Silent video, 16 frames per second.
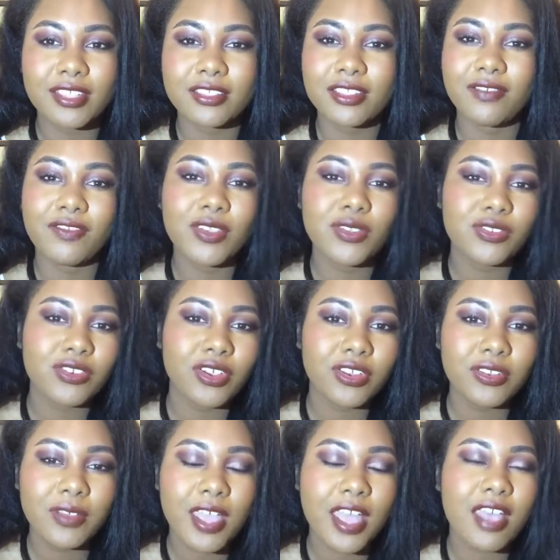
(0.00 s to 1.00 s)
this in the future
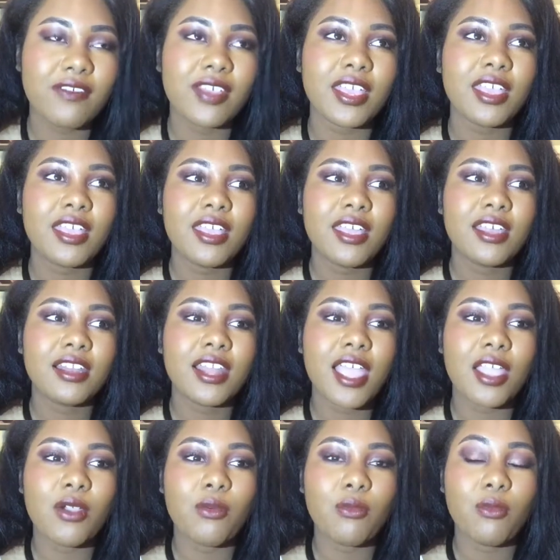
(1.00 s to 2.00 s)
and you have it,
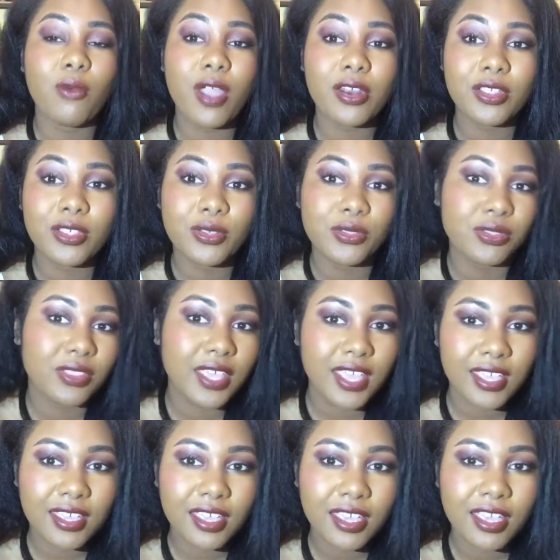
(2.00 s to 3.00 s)
like, what do you
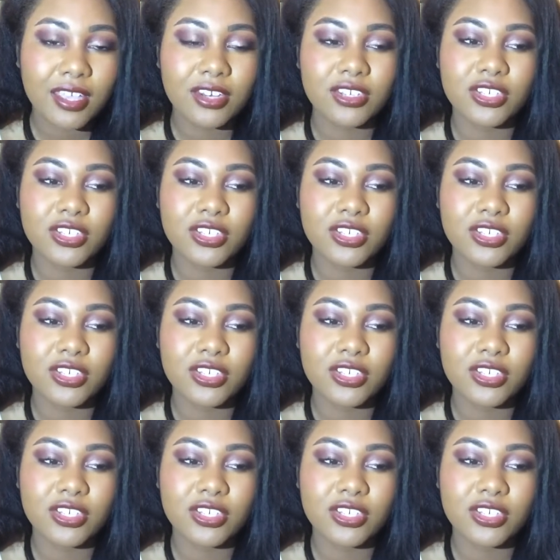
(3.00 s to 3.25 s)
think?